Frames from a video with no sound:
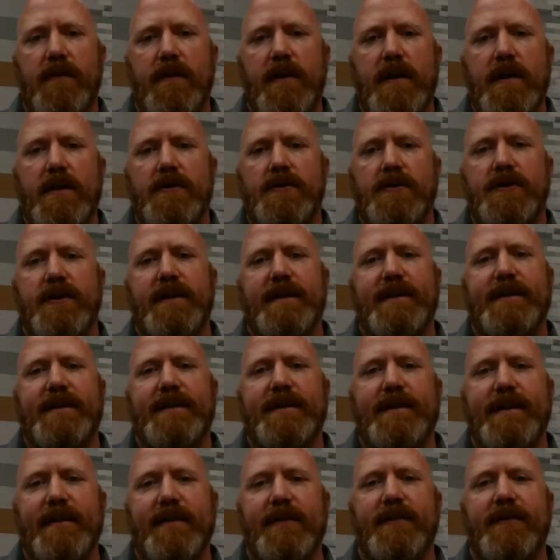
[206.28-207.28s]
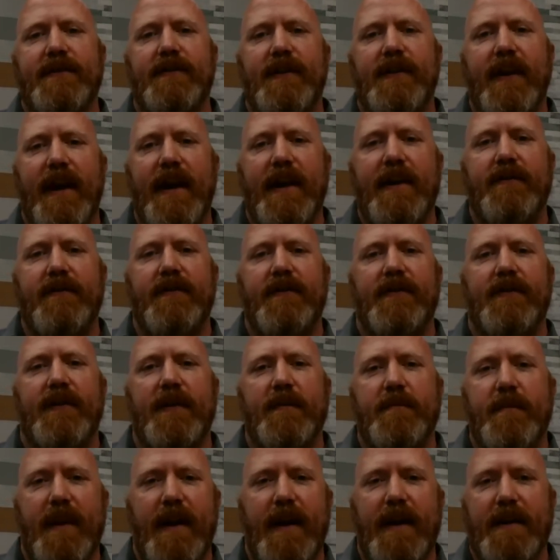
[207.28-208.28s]
She still saved
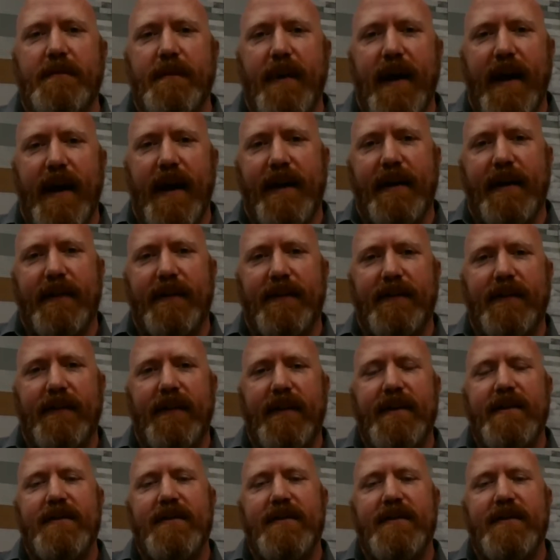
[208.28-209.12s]
Ziploc baggies.